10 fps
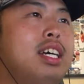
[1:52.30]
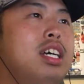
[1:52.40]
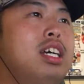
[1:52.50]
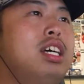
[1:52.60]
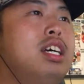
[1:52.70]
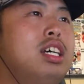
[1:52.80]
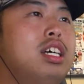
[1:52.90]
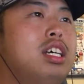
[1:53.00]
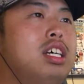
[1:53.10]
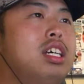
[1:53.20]

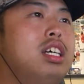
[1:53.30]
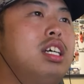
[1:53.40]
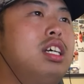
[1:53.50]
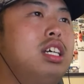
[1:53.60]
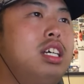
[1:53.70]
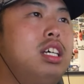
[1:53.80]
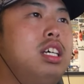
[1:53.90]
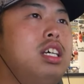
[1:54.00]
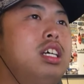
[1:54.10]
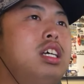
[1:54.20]

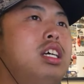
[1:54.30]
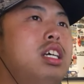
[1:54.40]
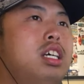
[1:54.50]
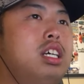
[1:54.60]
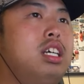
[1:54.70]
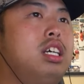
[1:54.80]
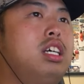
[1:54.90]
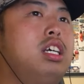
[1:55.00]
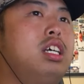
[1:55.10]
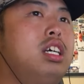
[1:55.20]

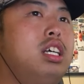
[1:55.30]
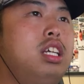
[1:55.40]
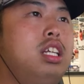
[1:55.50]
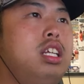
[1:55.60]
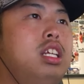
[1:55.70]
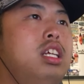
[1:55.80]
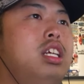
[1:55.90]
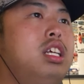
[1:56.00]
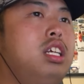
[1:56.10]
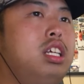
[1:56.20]

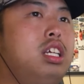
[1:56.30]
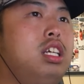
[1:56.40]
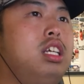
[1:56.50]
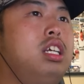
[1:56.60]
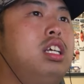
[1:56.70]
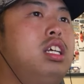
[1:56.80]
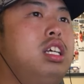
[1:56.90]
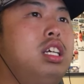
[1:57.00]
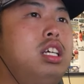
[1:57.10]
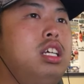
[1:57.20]

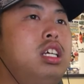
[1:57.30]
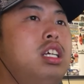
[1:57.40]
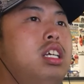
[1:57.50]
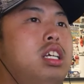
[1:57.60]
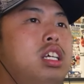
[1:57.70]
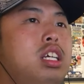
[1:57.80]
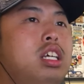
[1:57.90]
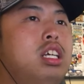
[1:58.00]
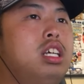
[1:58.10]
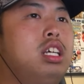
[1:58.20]

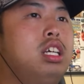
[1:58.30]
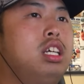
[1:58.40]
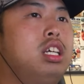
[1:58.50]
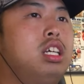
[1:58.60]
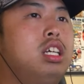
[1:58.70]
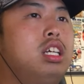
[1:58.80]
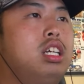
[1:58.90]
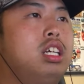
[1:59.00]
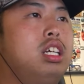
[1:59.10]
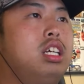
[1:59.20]

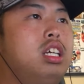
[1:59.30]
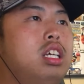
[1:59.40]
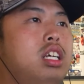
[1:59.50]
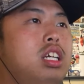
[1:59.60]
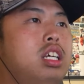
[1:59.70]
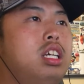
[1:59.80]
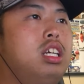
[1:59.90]
No one is speaking in this clip.